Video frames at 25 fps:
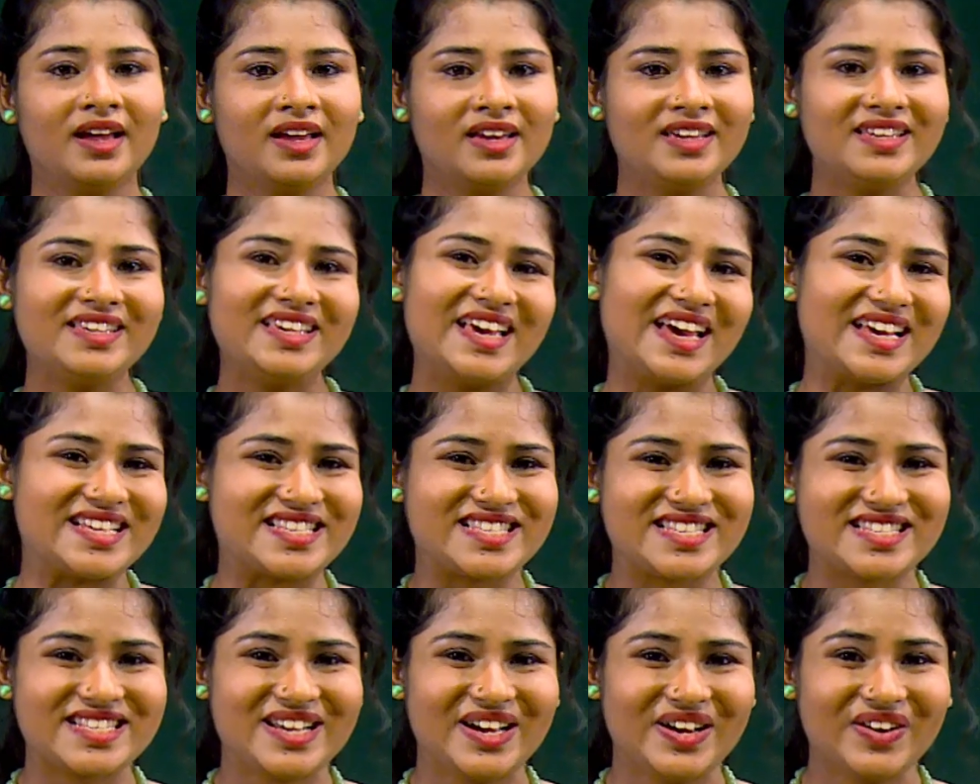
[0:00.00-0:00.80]

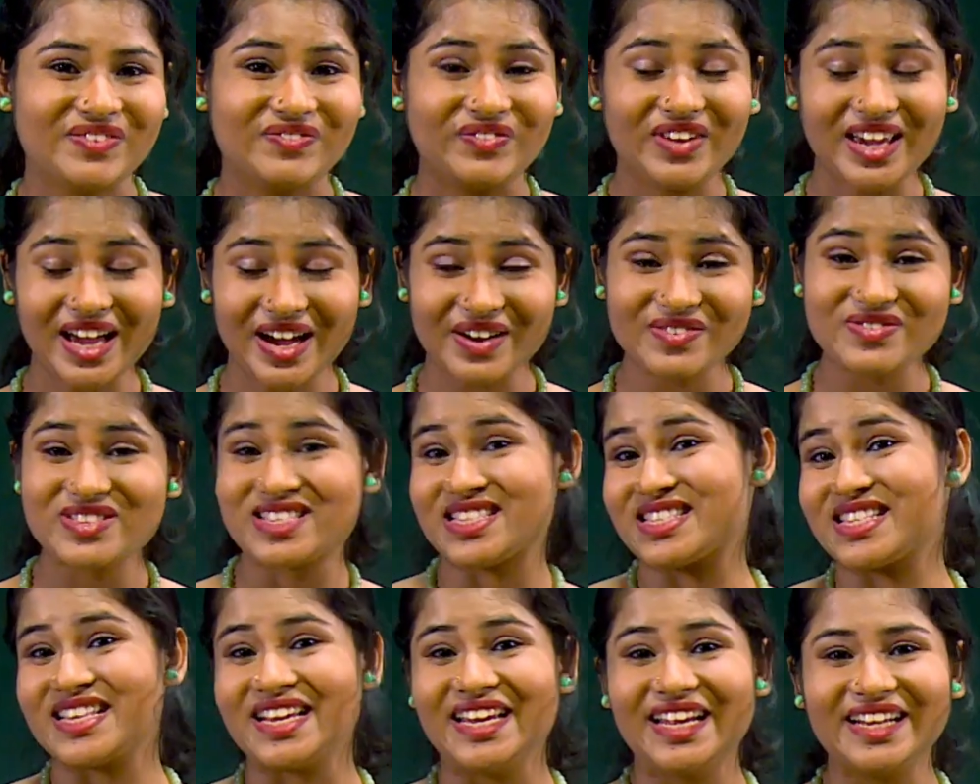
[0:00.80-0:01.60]
Yes, we have
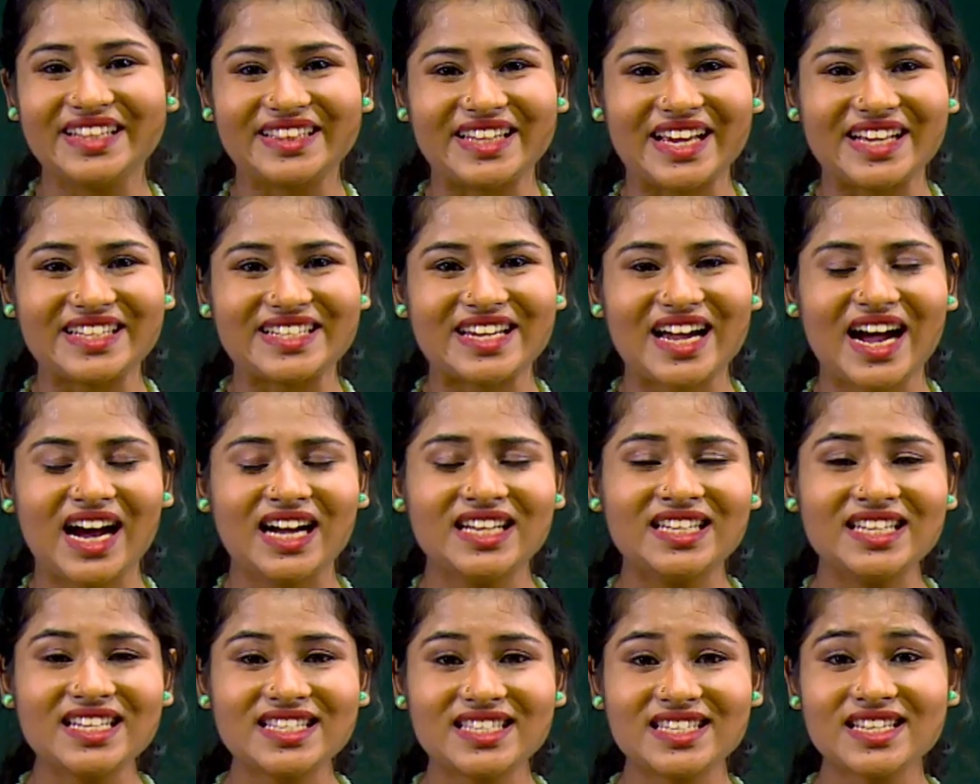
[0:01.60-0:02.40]
seen that
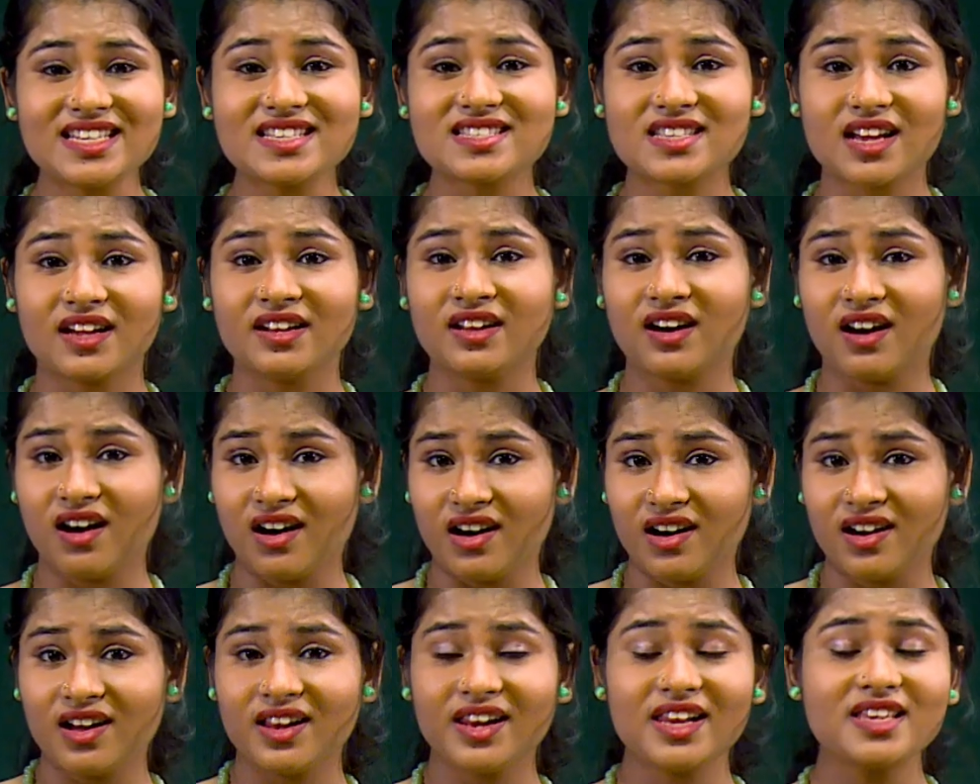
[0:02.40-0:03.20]
Adichie is an
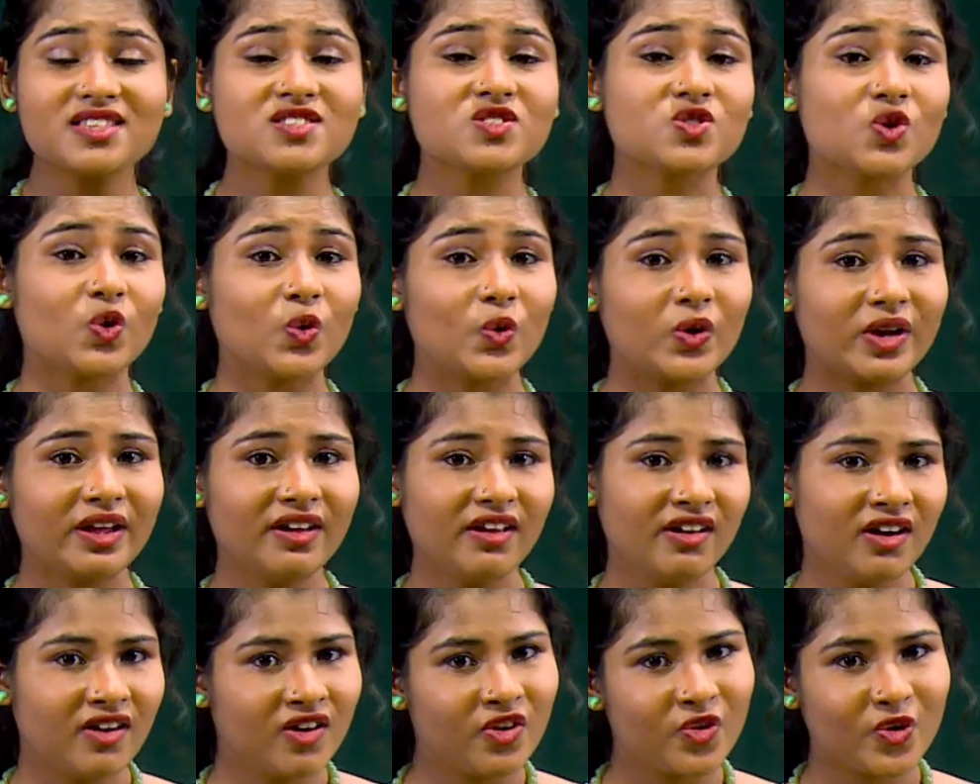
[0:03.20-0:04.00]
early story
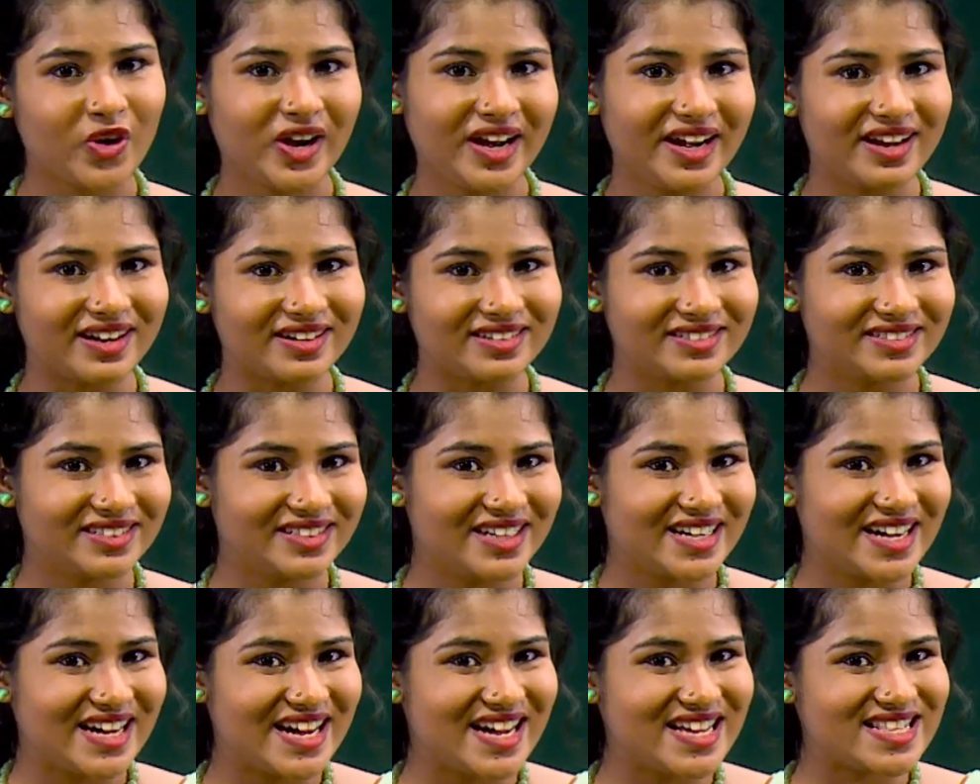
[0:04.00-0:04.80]
reader,
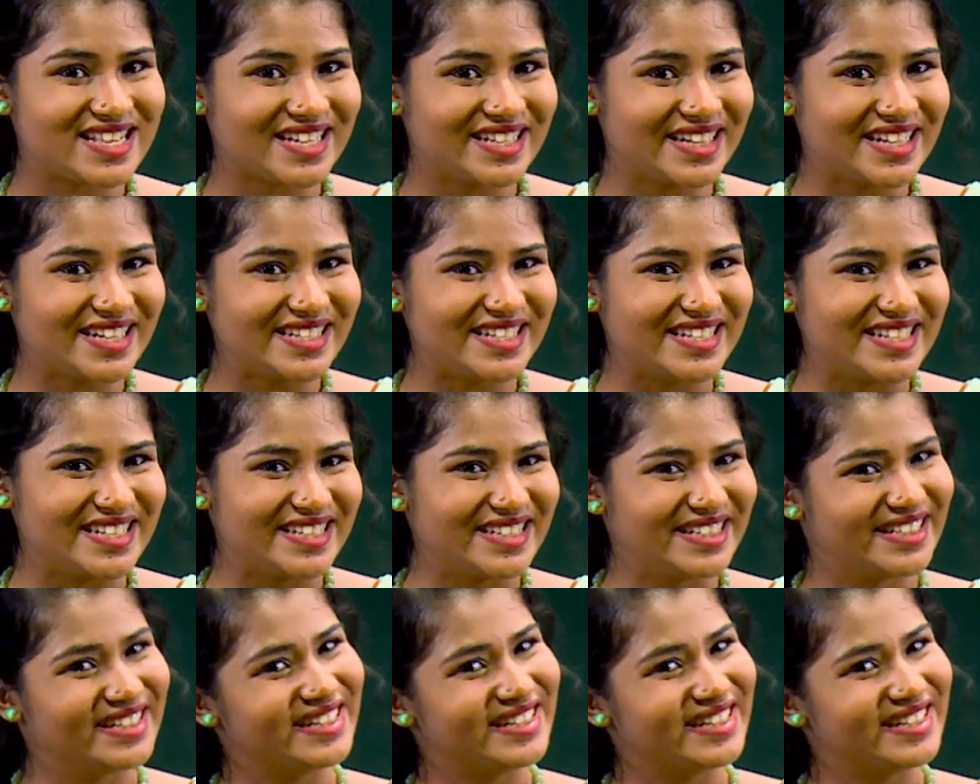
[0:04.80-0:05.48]
isn't it?